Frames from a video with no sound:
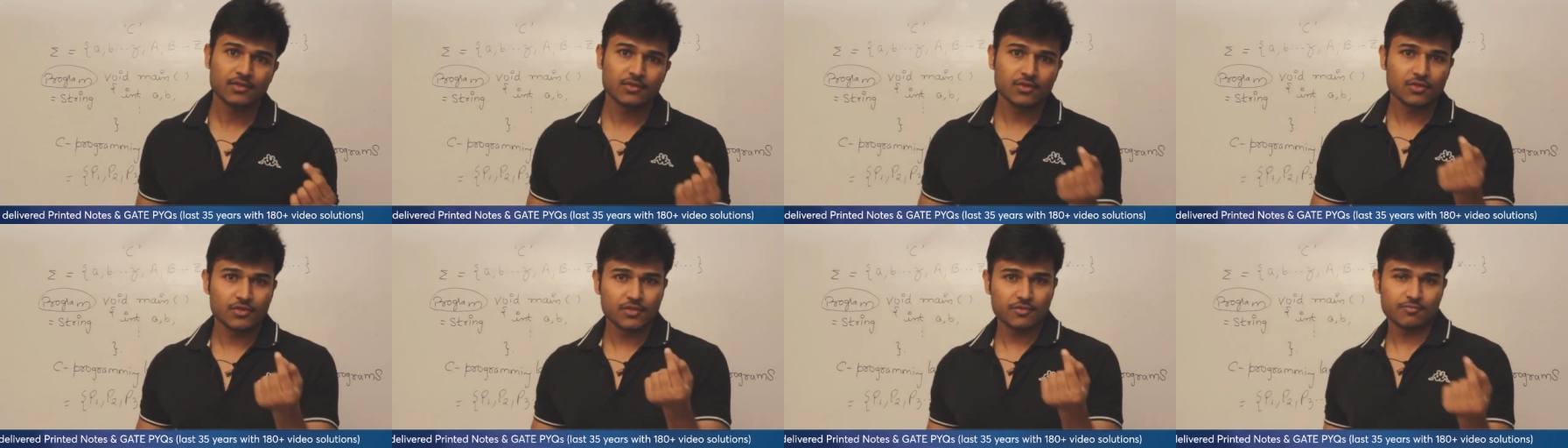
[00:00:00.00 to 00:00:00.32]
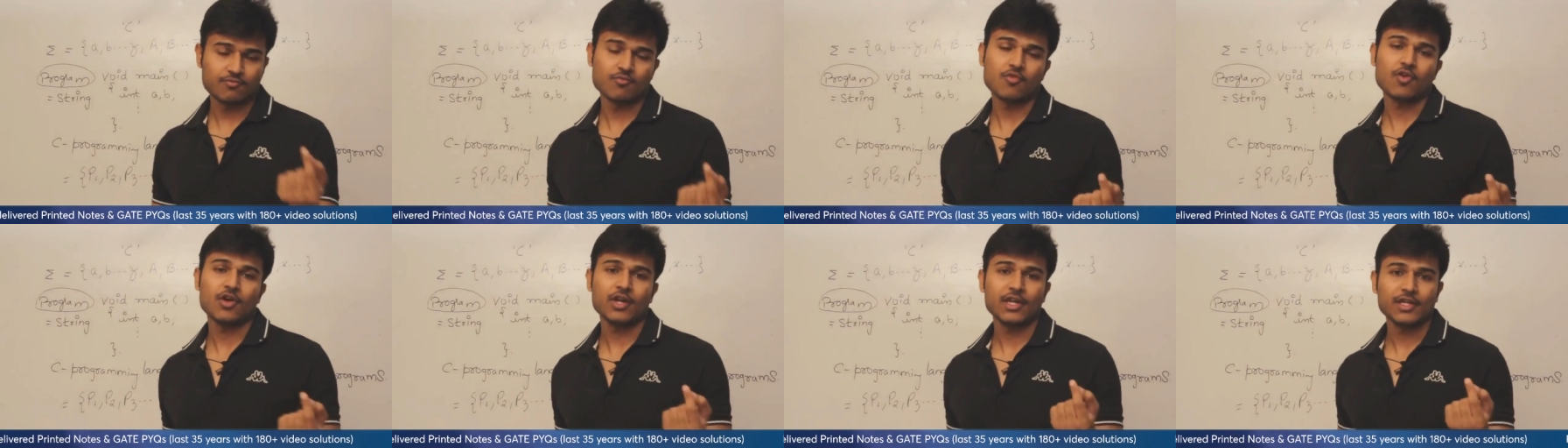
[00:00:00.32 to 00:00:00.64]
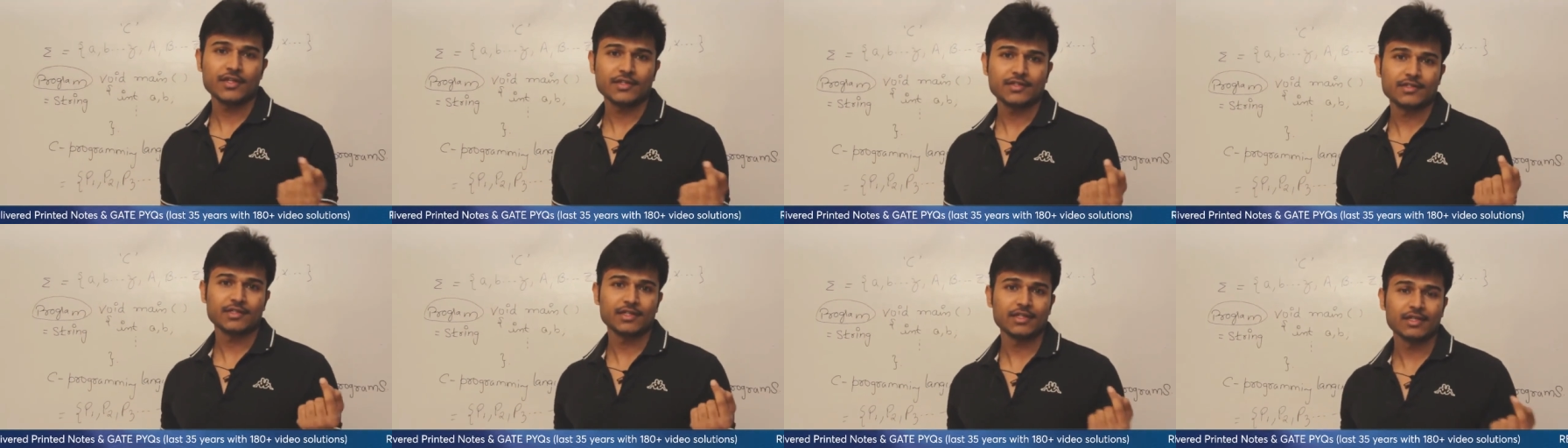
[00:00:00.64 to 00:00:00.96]
So
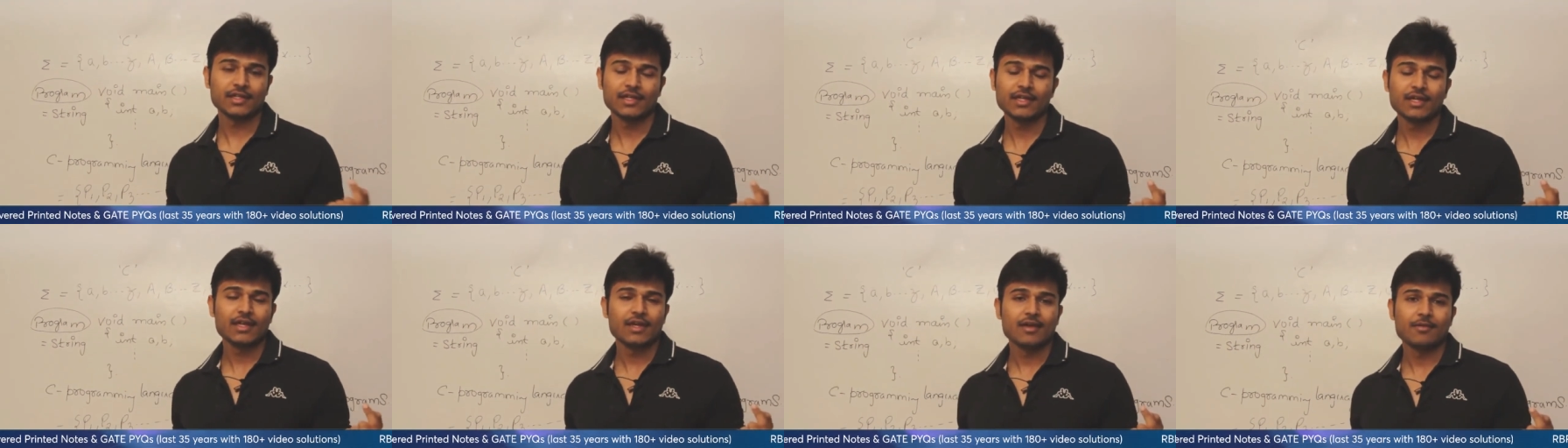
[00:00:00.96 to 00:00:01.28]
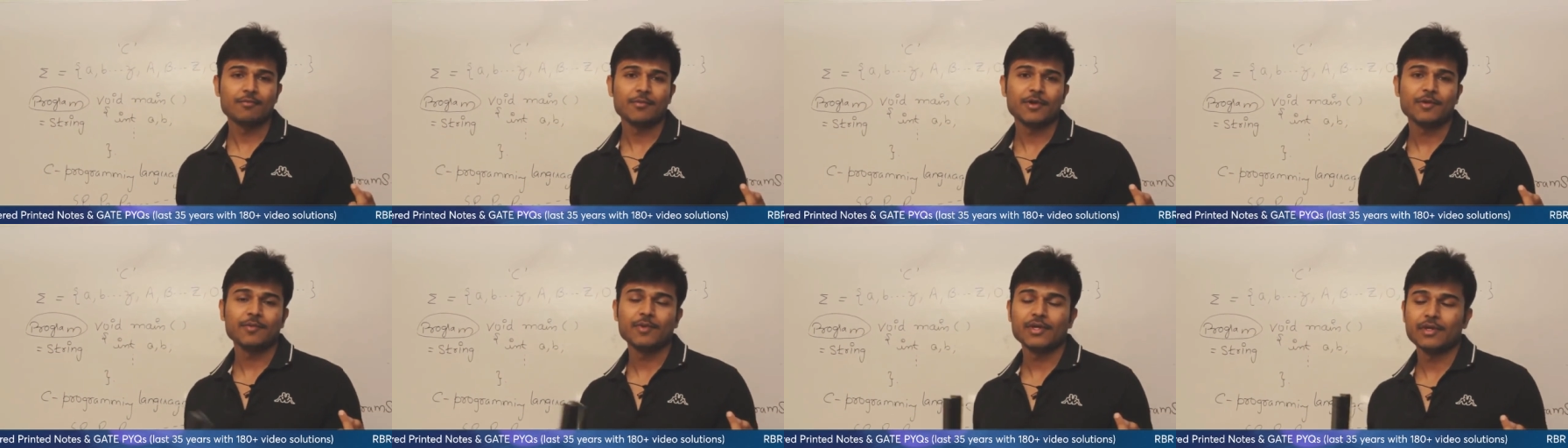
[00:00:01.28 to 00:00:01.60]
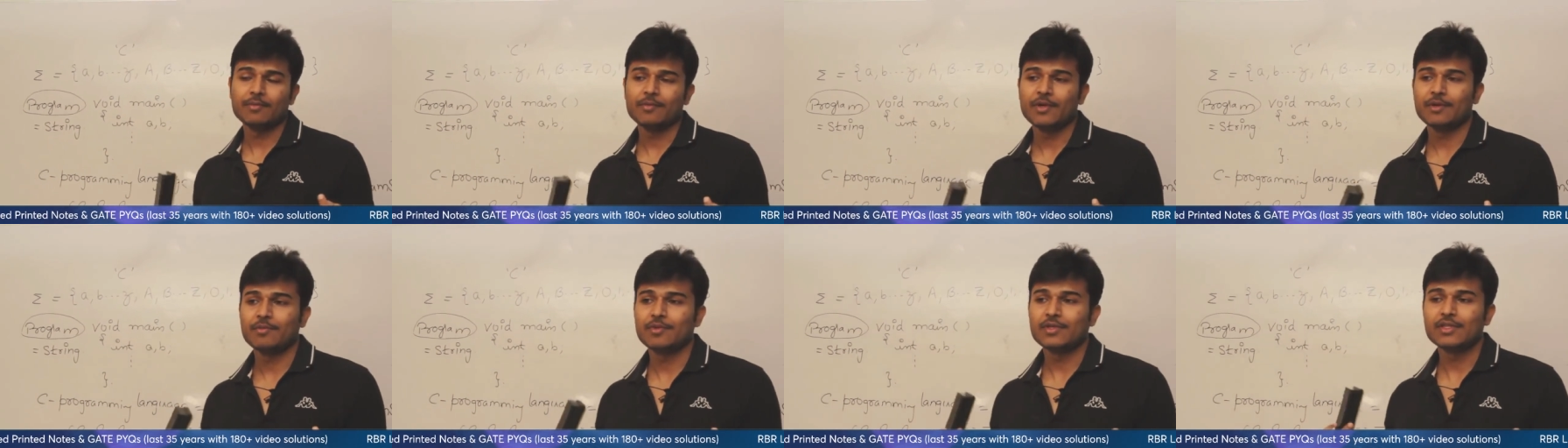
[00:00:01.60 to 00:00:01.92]
smallest thing,
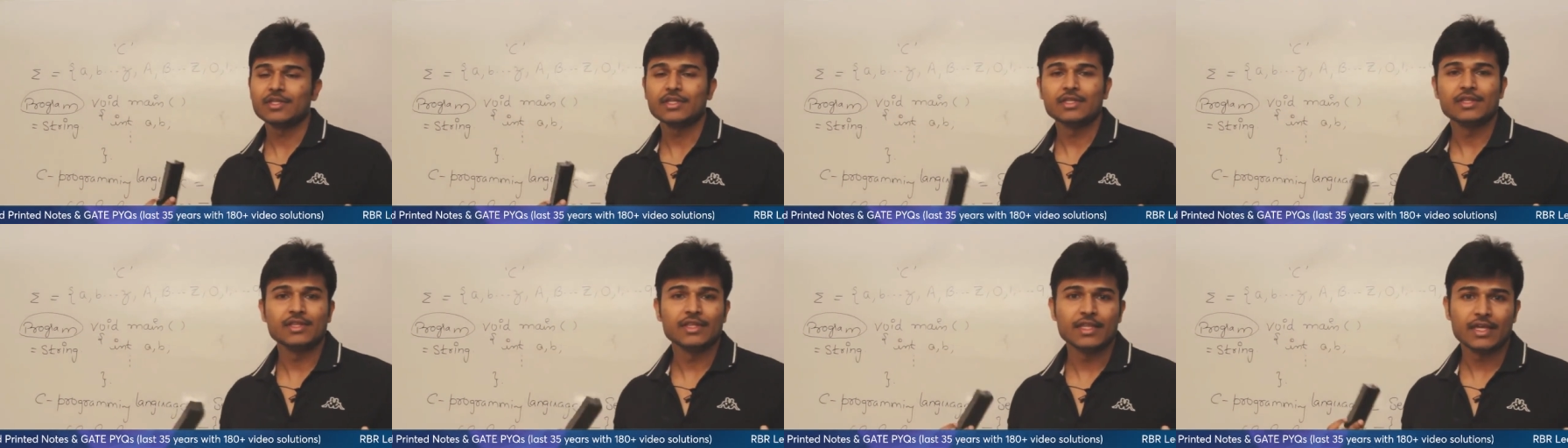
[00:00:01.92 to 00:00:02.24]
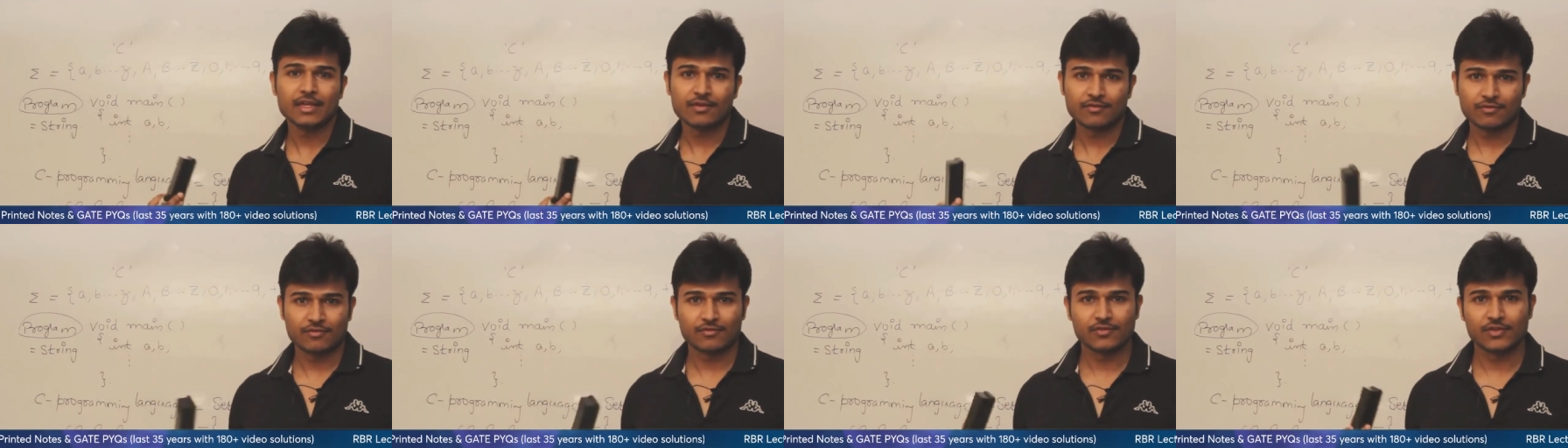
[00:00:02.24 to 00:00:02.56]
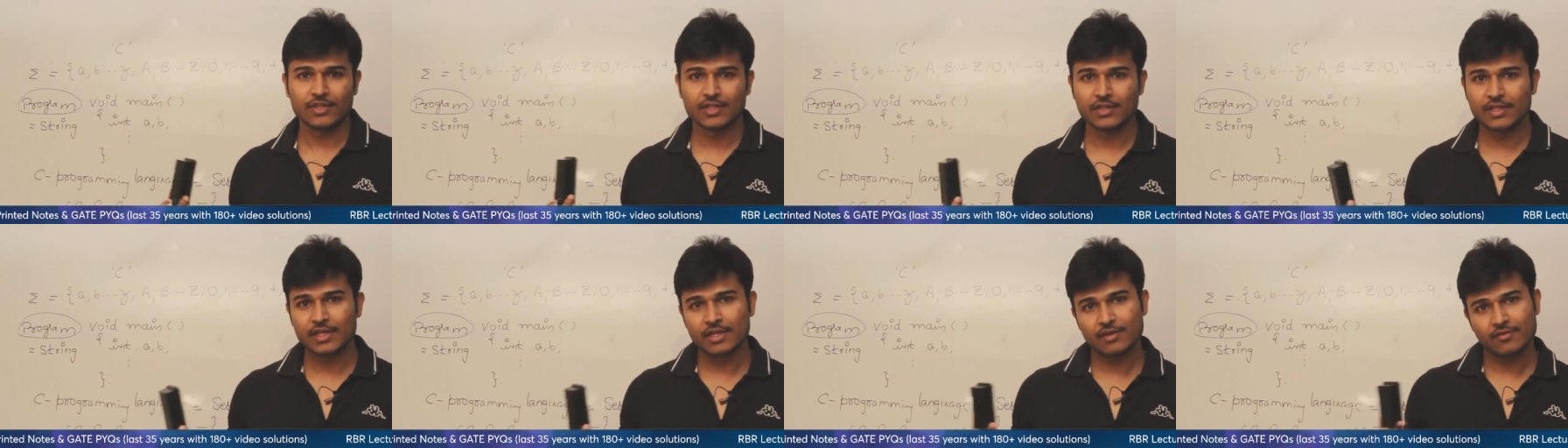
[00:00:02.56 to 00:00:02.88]
maybe the
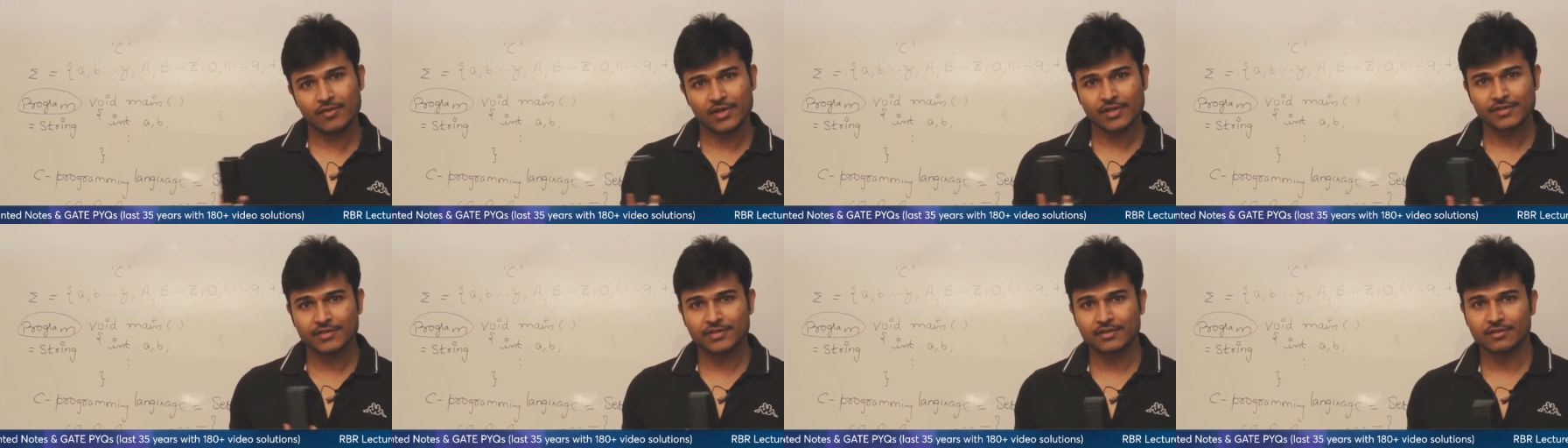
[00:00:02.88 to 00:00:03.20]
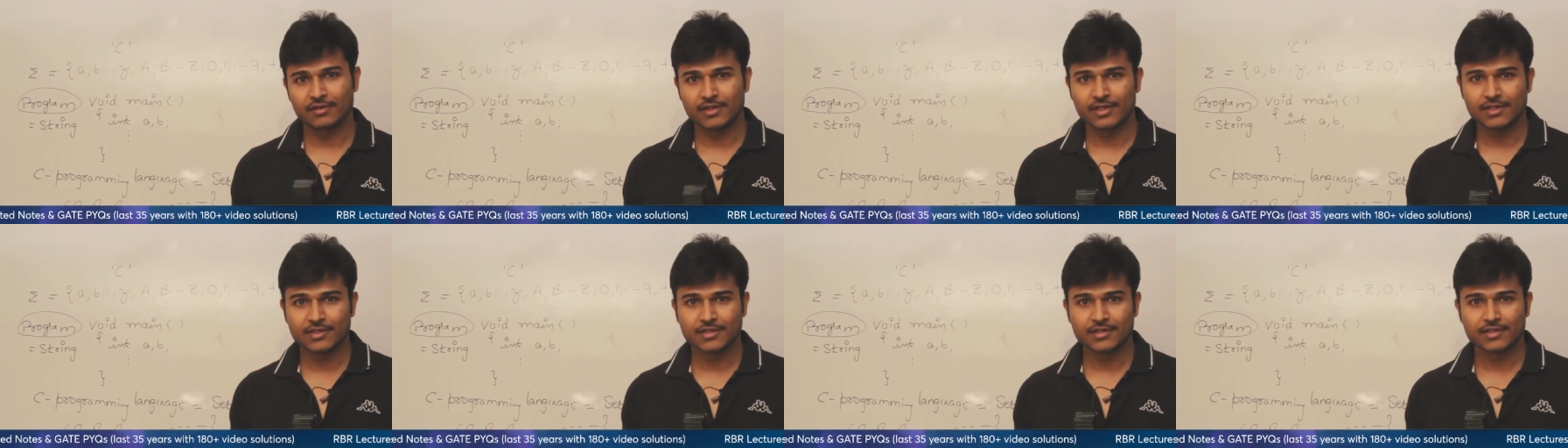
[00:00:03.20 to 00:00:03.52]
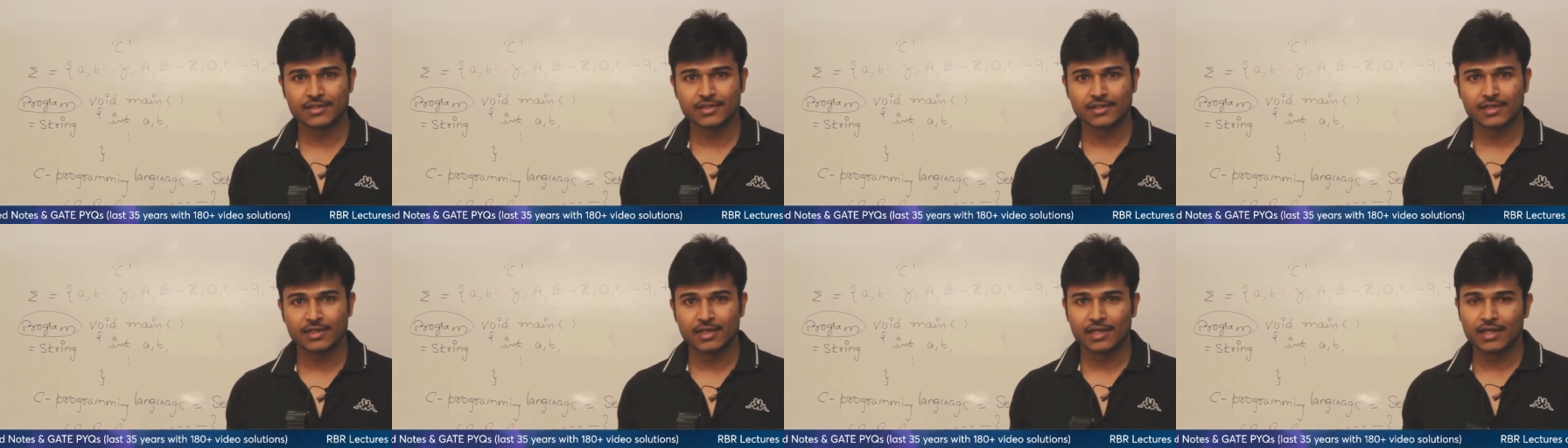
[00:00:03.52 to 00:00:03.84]
naive answer
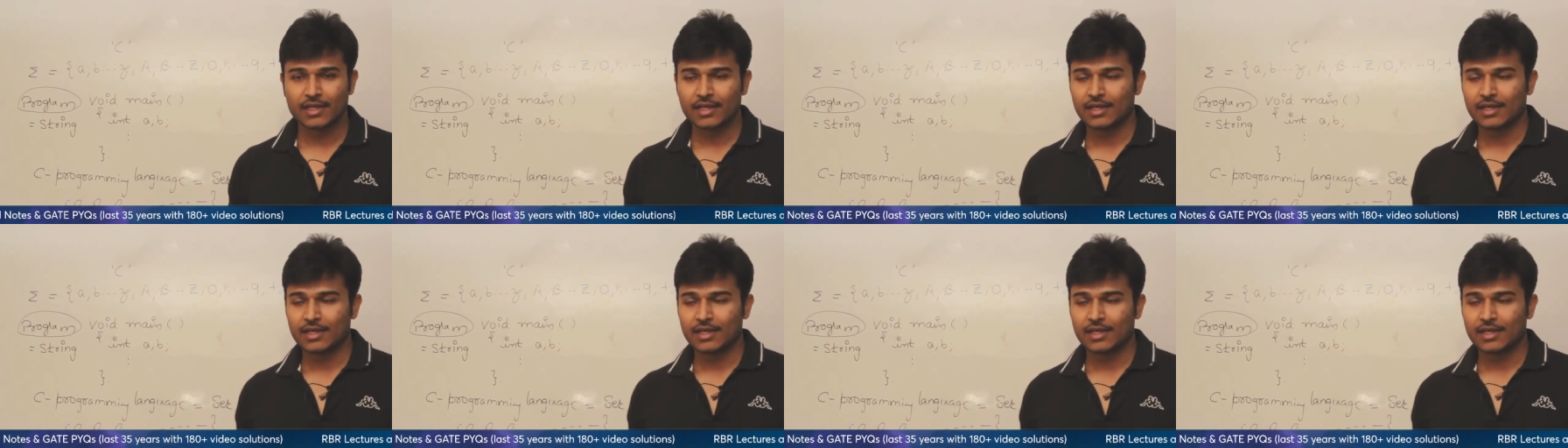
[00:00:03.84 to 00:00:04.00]
is,